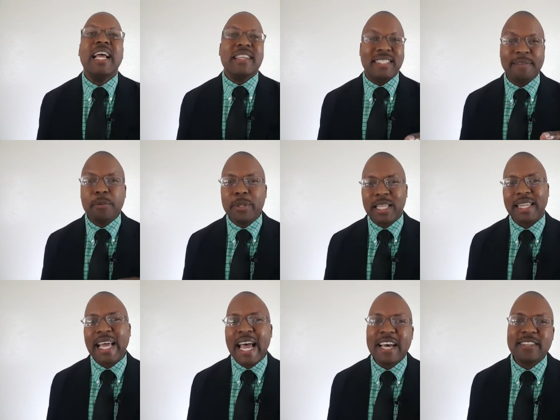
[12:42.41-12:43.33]
Today will be the
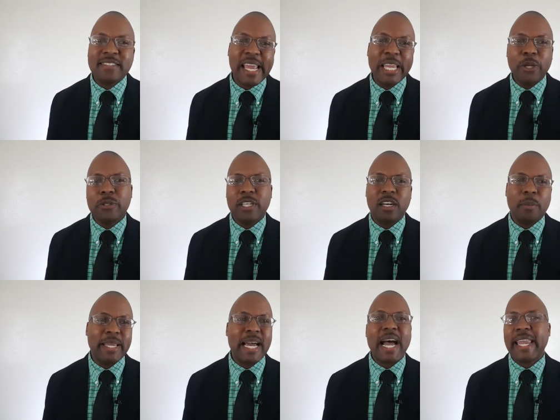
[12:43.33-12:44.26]
last day you tell
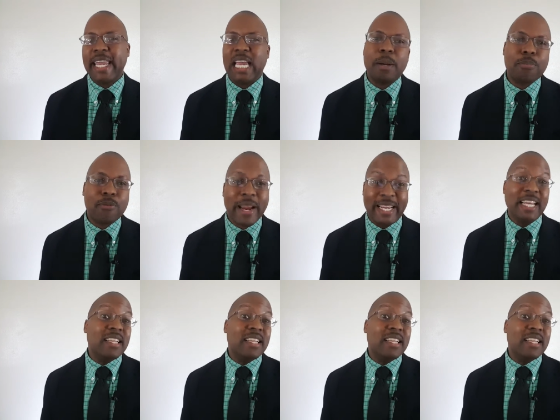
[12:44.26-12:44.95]
me I can't pray.